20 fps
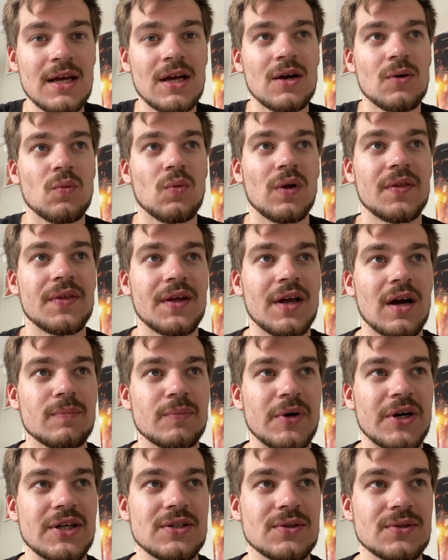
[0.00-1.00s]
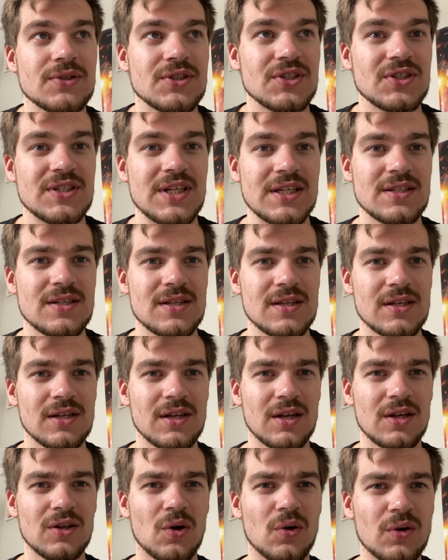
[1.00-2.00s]
One thing I might do is just stick to the
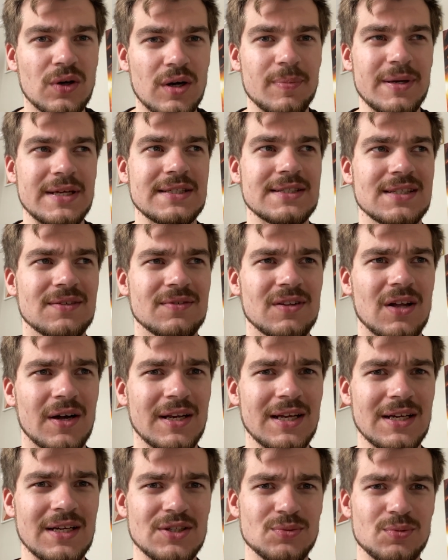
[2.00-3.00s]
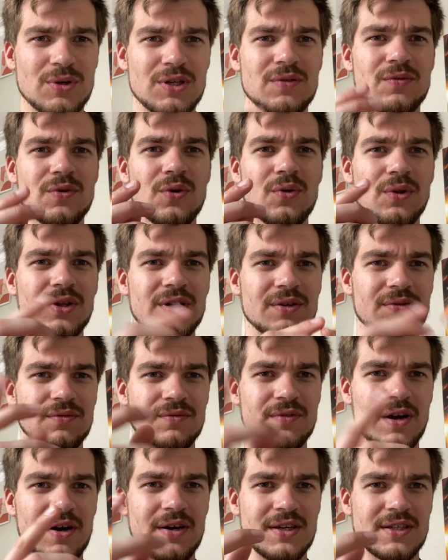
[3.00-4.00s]
longer pieces of lightning, because when you've got all the different
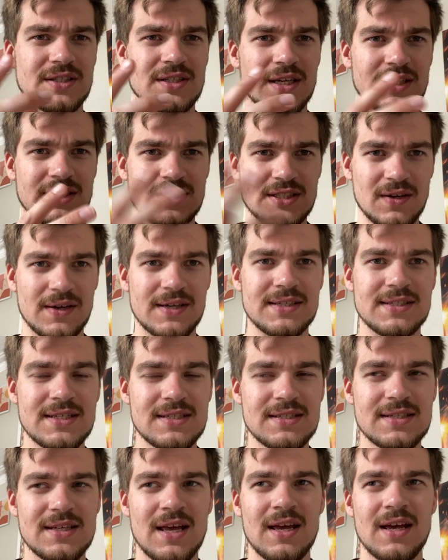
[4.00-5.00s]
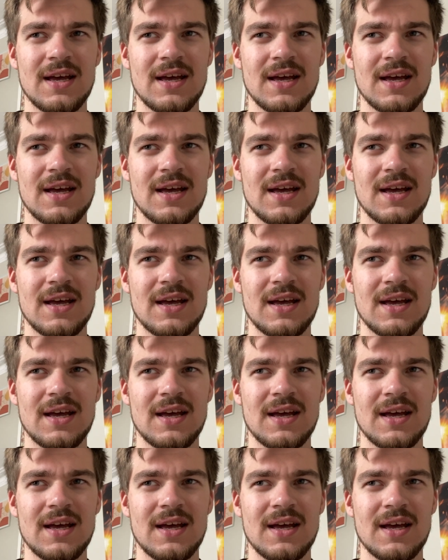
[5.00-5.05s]
various sizes,